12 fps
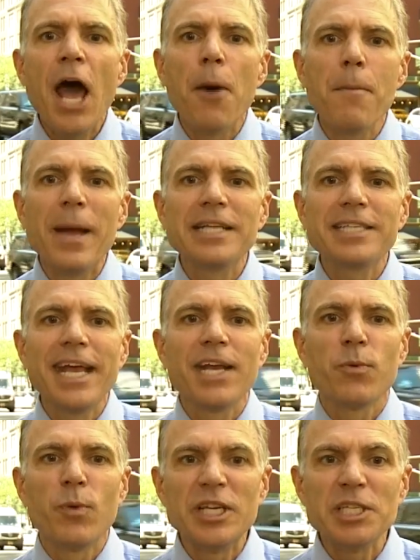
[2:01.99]
help
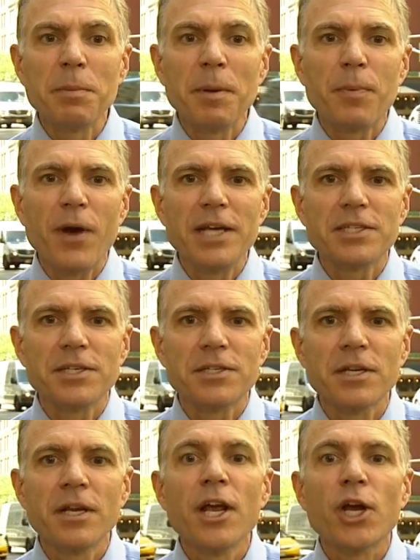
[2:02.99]
maintain reasonable
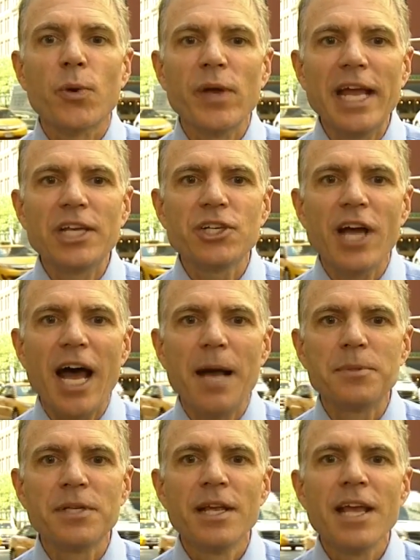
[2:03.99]
prices, create
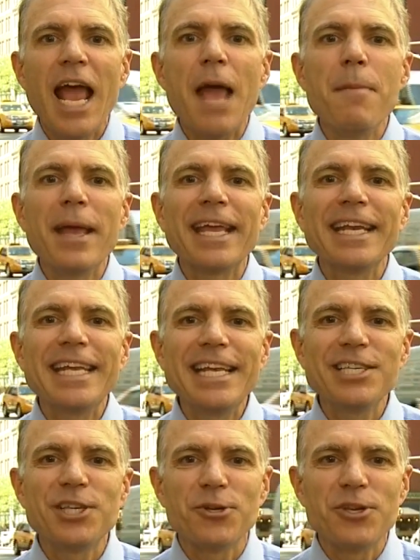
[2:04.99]
jobs, and make it
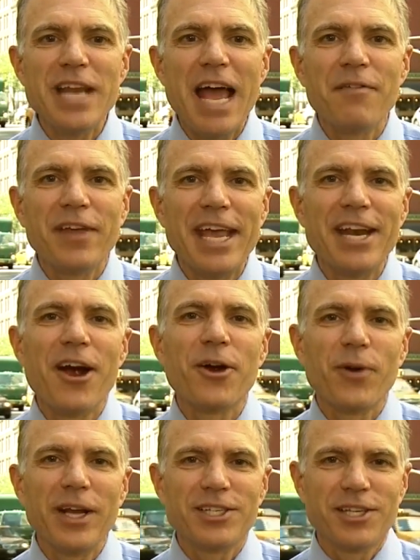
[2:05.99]
easier to navigate
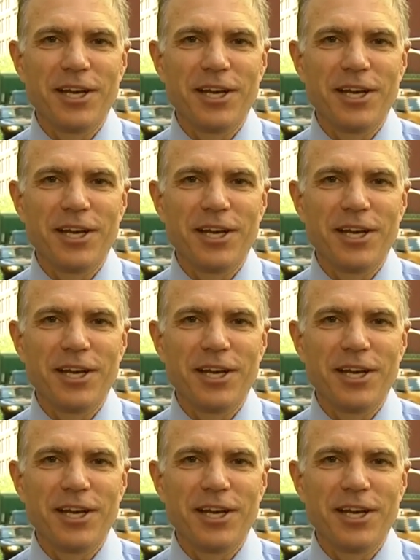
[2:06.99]
our great